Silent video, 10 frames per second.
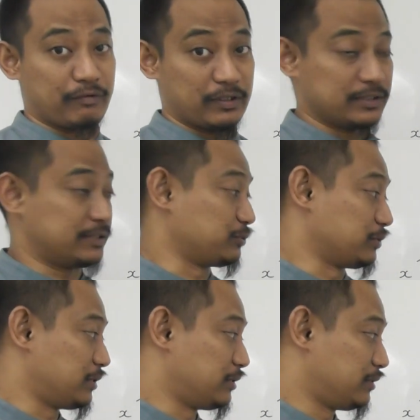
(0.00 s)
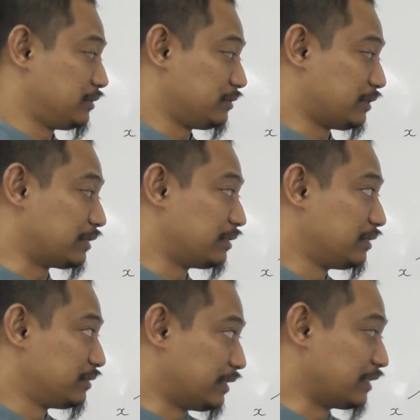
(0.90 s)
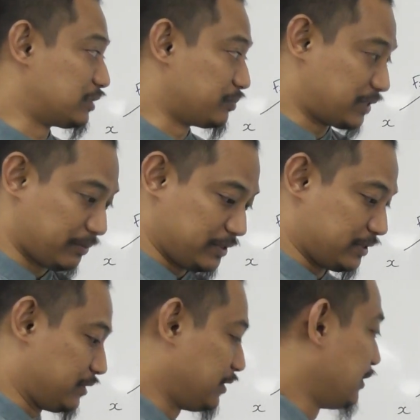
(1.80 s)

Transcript: understood, right? Then it's become easier.